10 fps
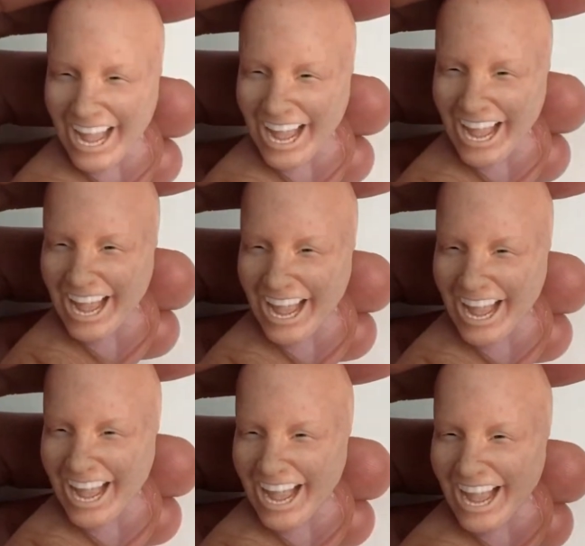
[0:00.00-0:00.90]
you have
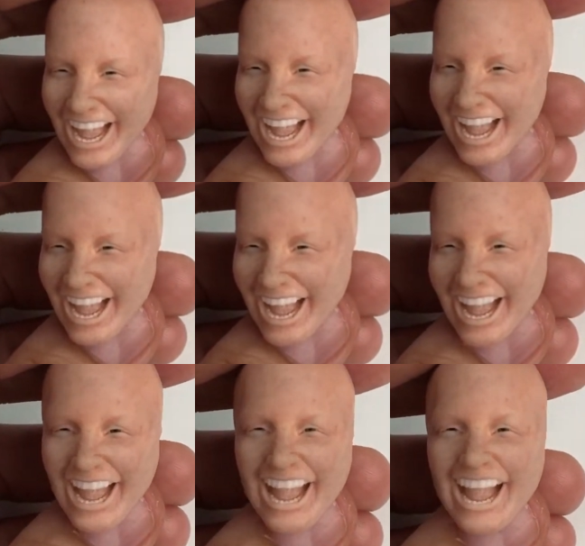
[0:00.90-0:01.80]
all the time
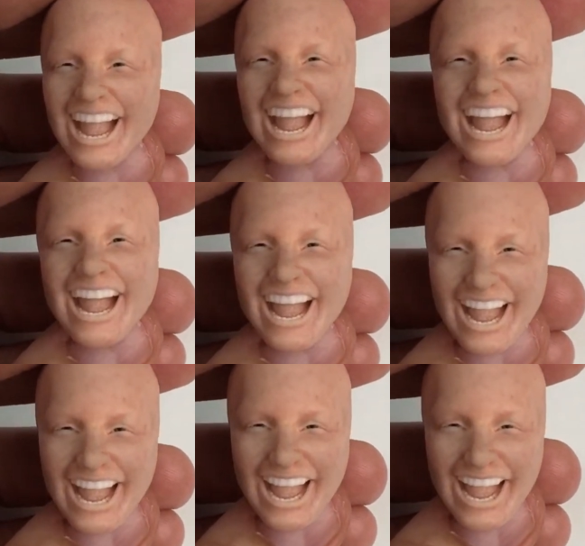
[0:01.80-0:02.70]
needed to
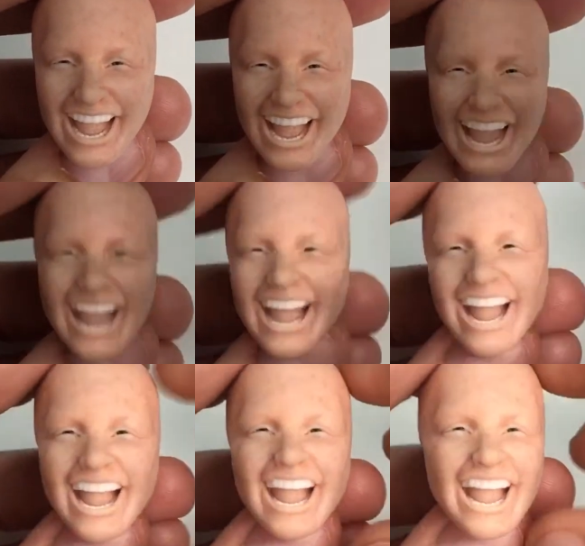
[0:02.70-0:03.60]
sculpt.